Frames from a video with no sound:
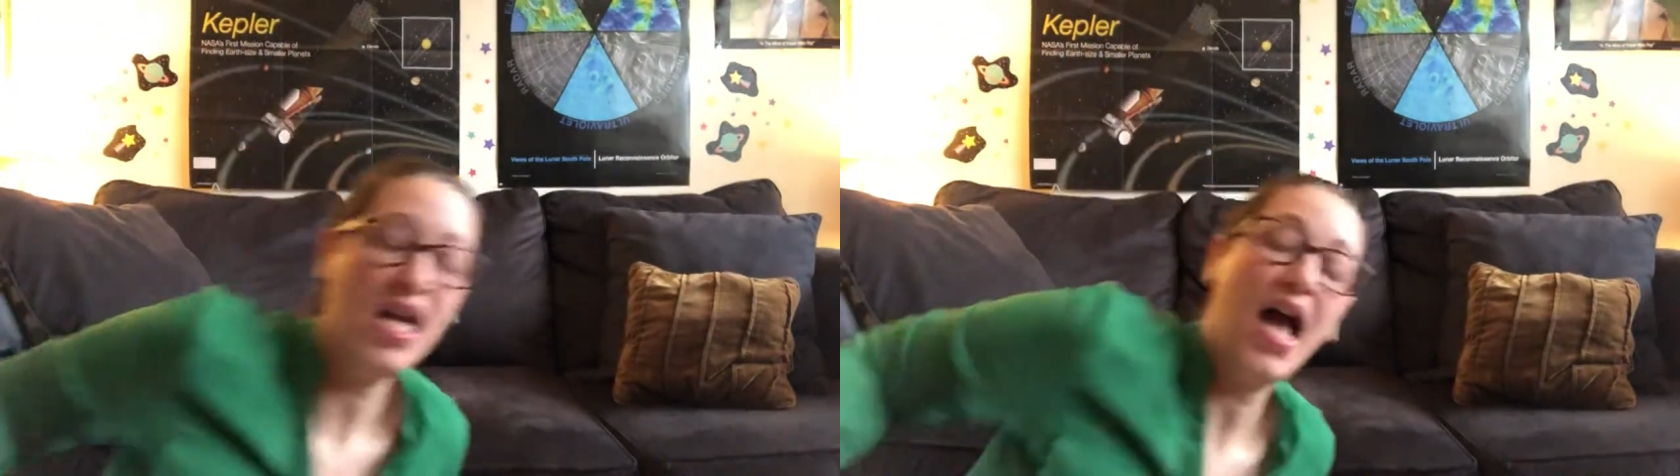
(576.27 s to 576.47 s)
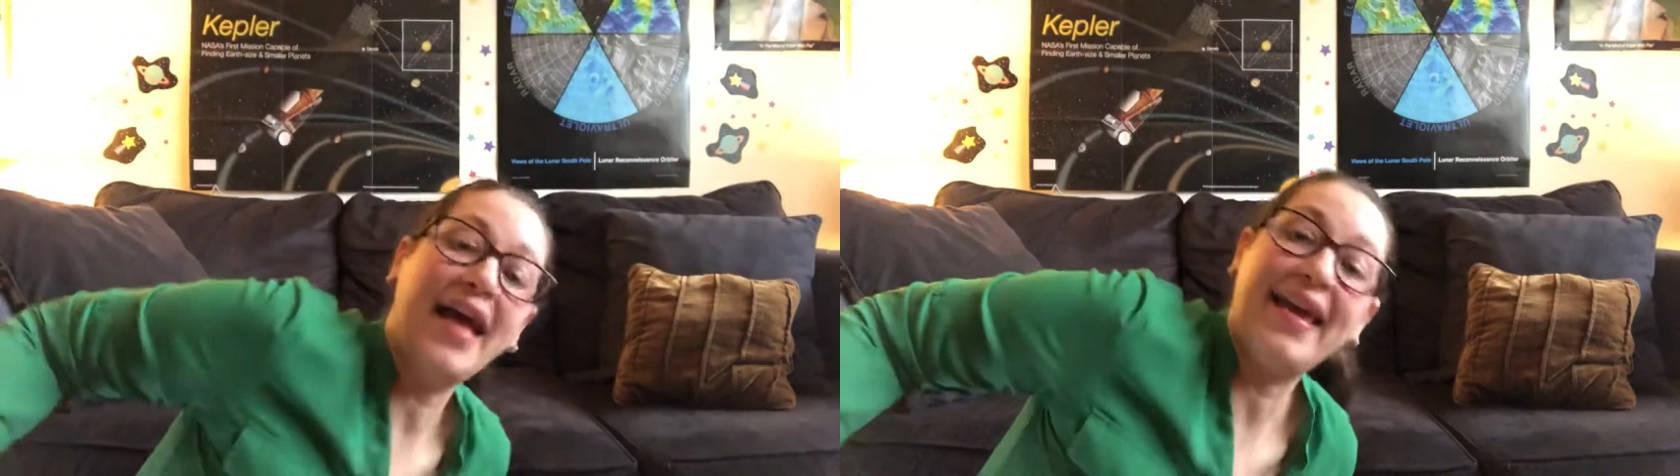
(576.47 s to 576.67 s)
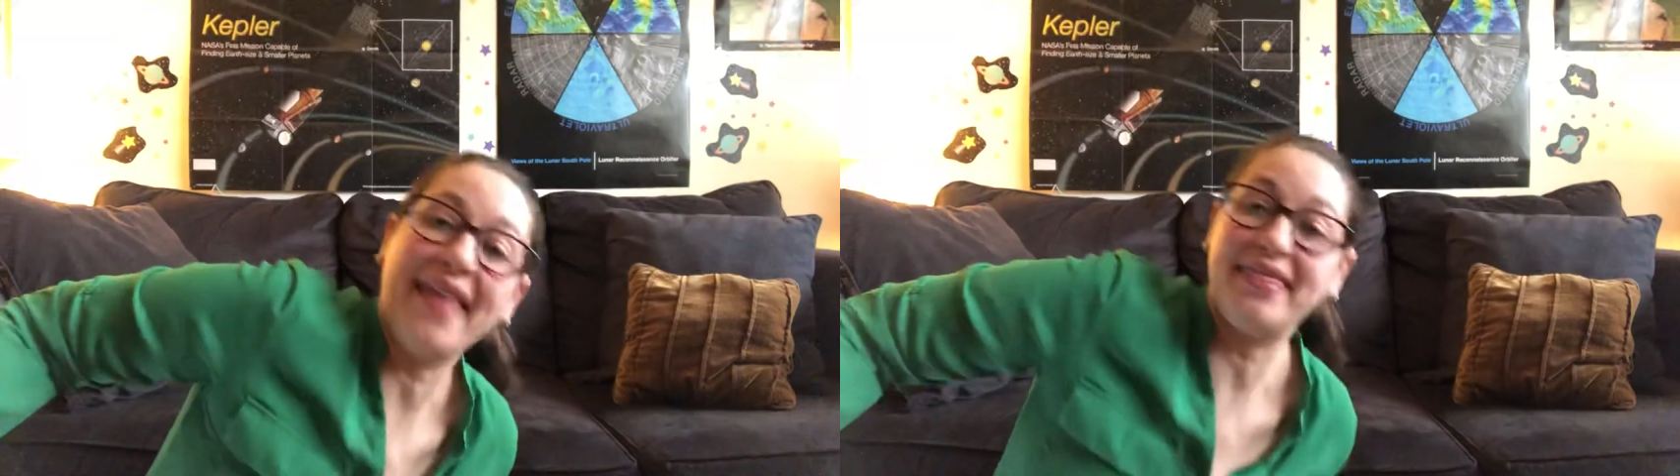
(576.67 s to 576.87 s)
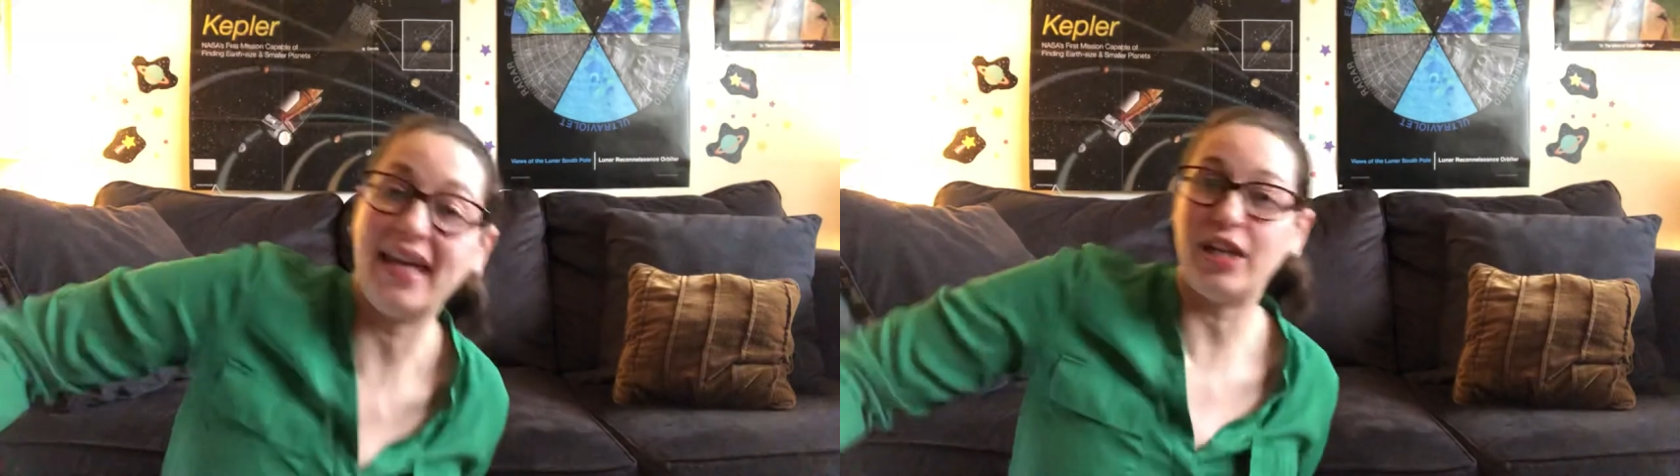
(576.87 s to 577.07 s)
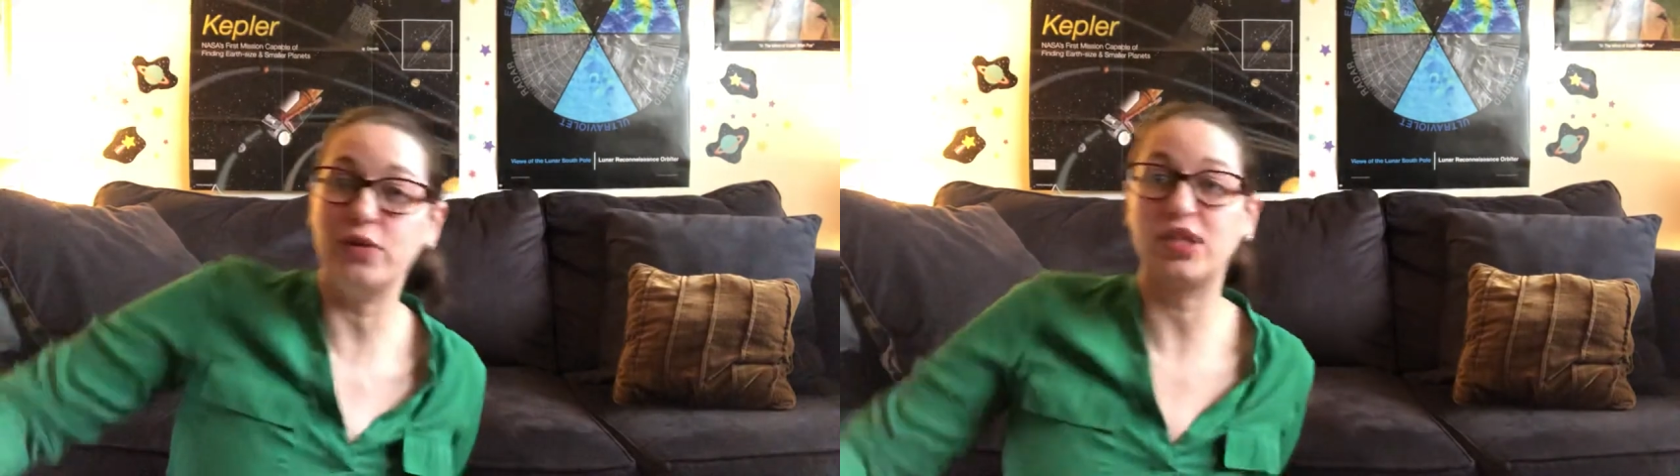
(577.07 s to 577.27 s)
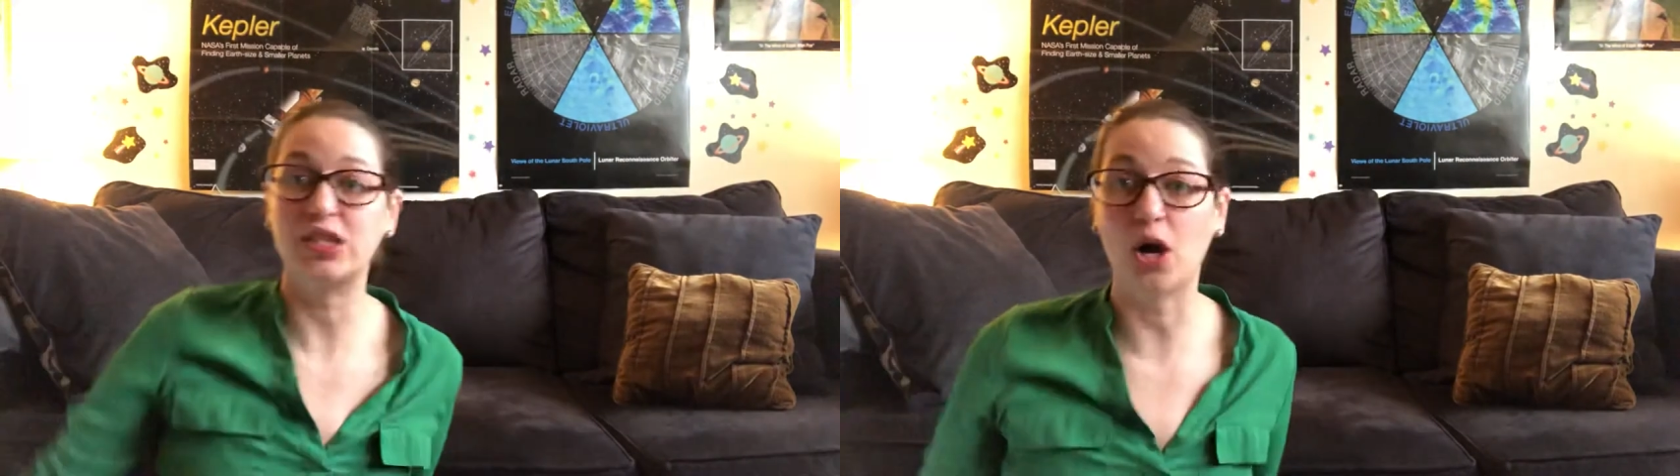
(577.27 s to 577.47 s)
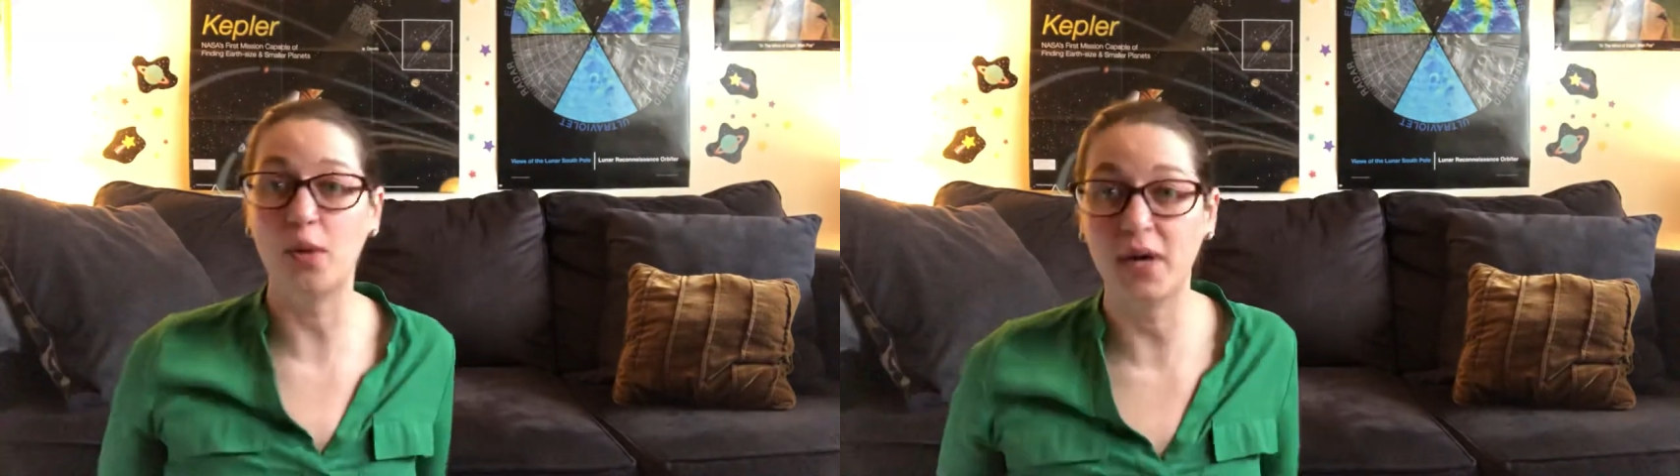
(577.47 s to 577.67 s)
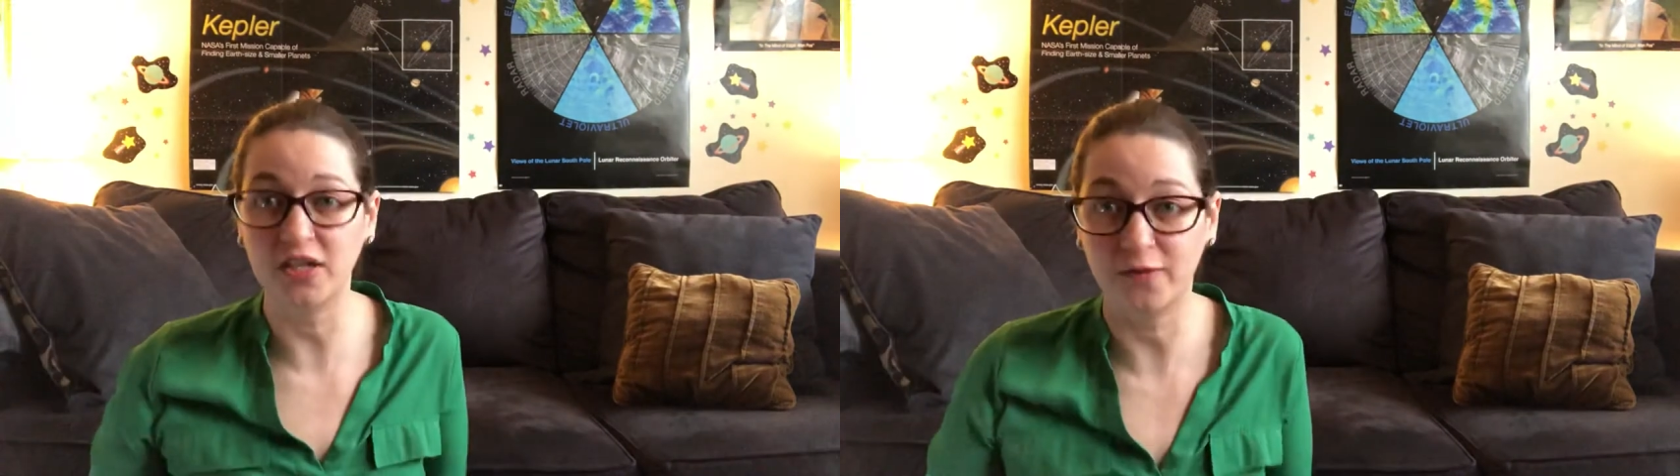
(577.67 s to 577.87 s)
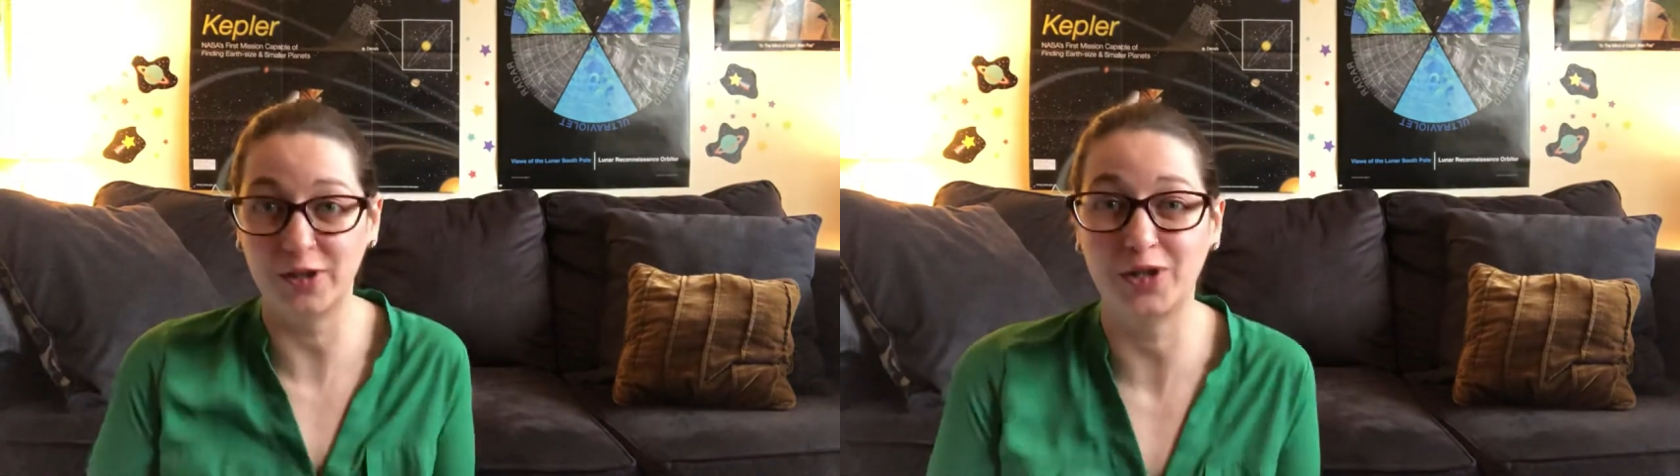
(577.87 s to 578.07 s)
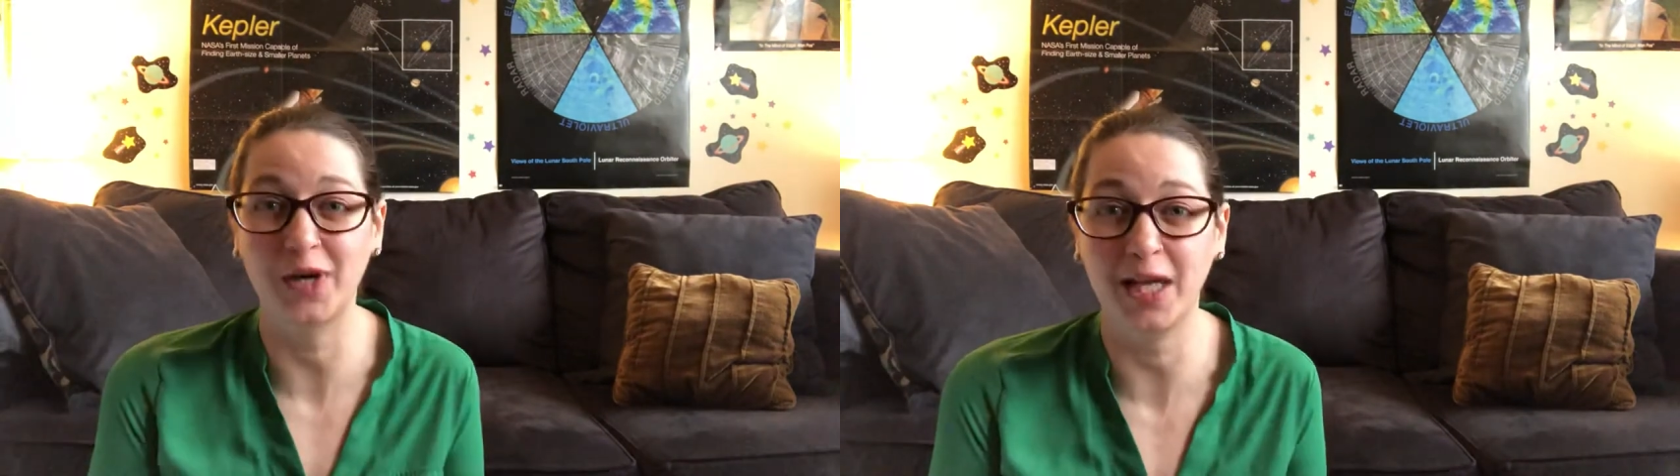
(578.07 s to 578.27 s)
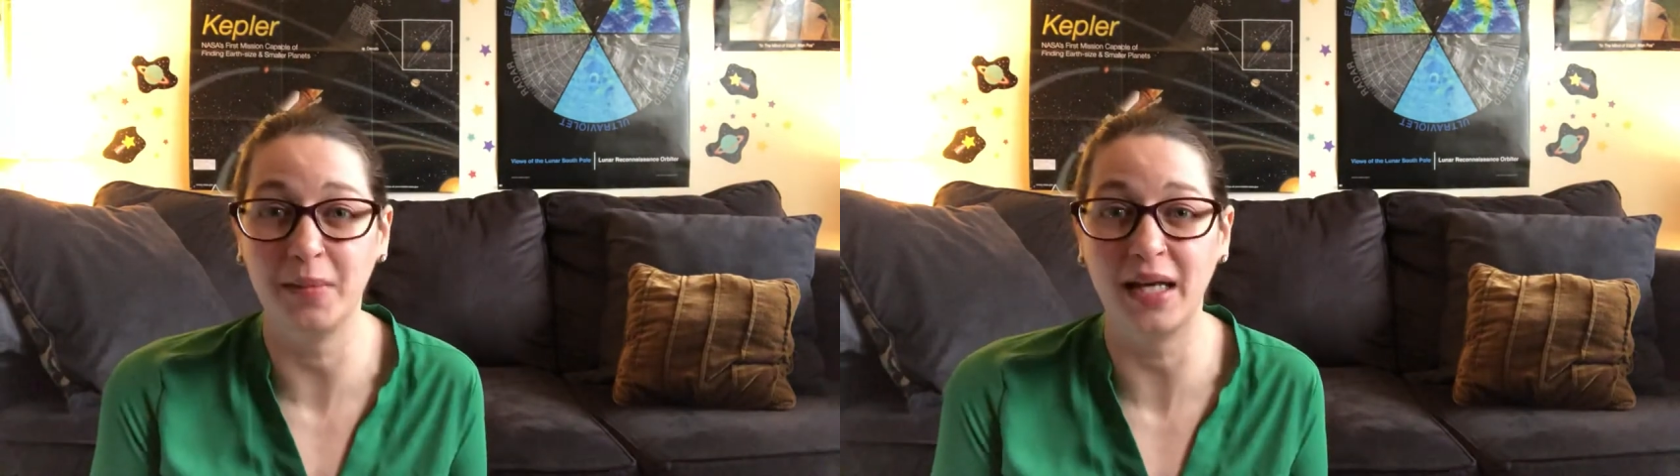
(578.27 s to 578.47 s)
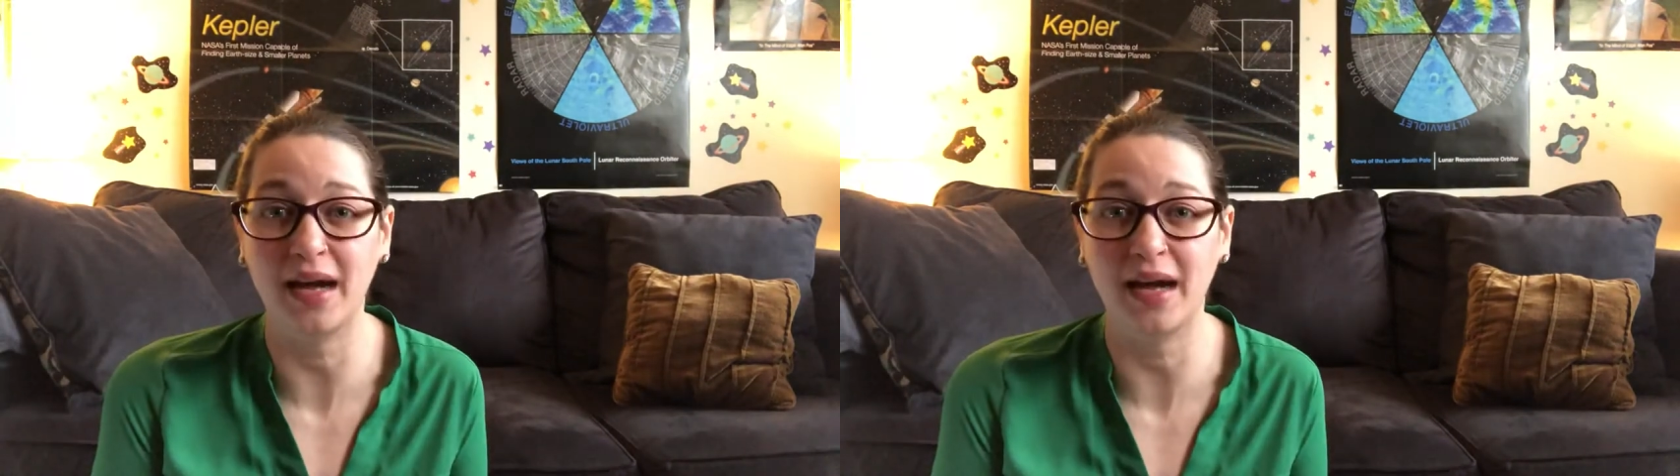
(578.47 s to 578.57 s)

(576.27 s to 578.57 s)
Again, thank you so much for joining me.